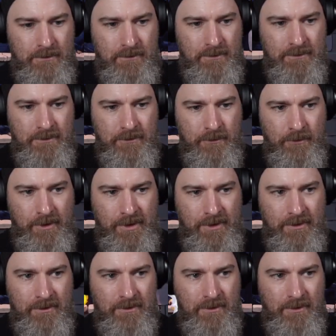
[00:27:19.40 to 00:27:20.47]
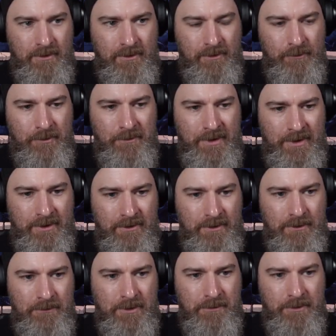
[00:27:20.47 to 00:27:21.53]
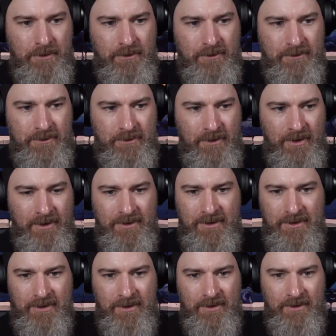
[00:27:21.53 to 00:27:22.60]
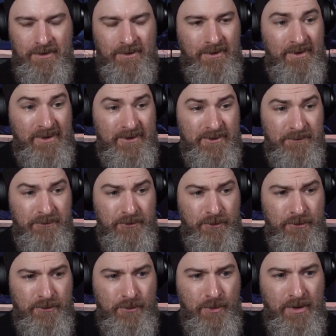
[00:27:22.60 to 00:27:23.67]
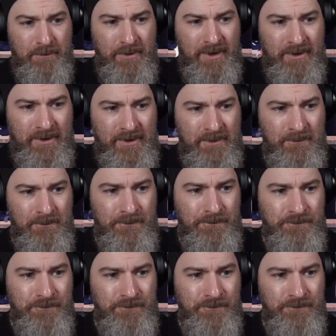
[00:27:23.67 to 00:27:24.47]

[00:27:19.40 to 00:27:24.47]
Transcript: This is great. All right, we're making a little bit of progress here. I need some food quite badly.